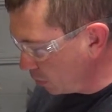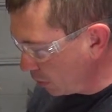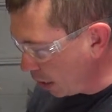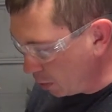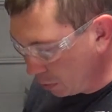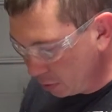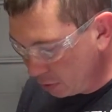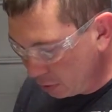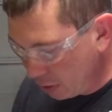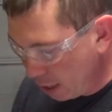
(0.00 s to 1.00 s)

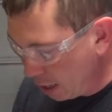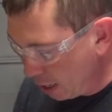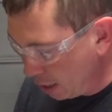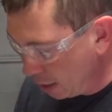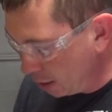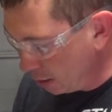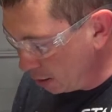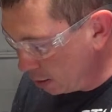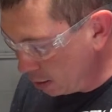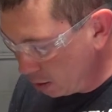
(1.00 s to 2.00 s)
calipers and
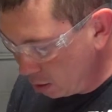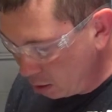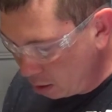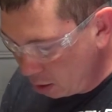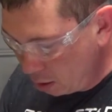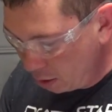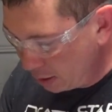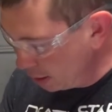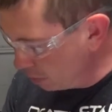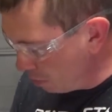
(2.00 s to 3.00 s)
did